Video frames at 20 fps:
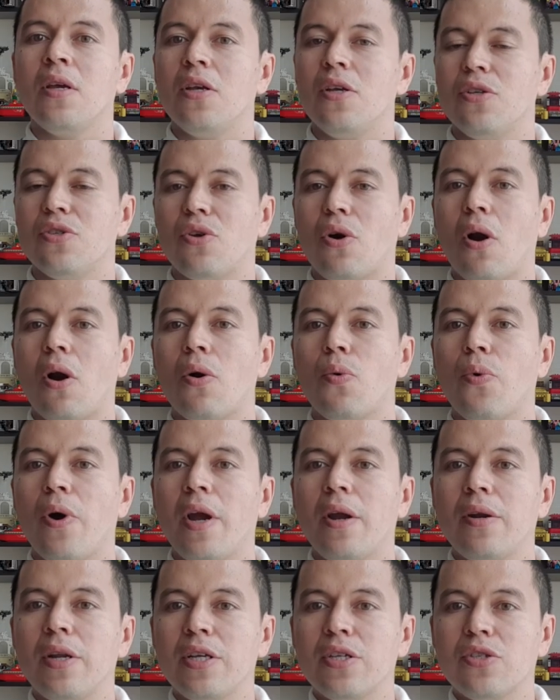Is our
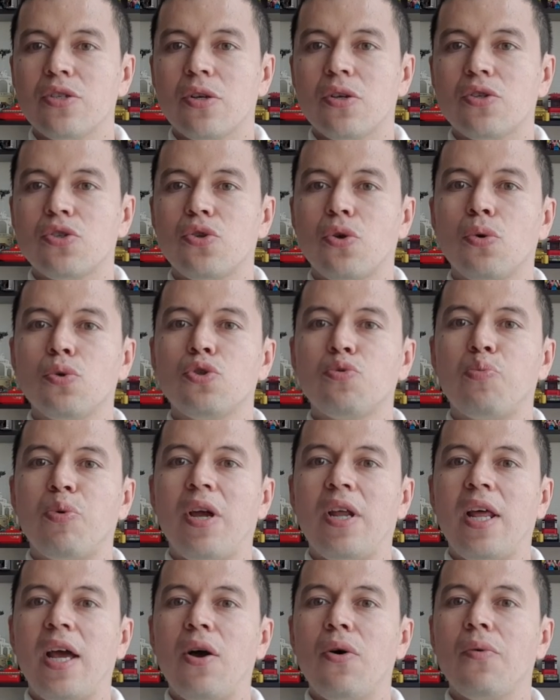awareness so
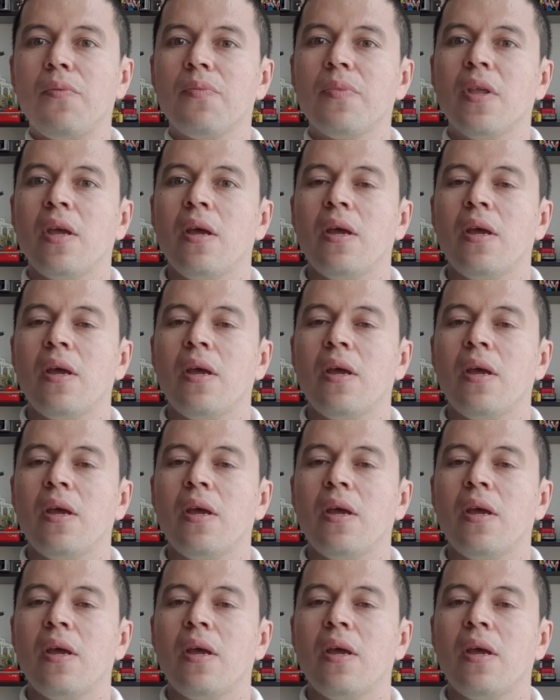spread out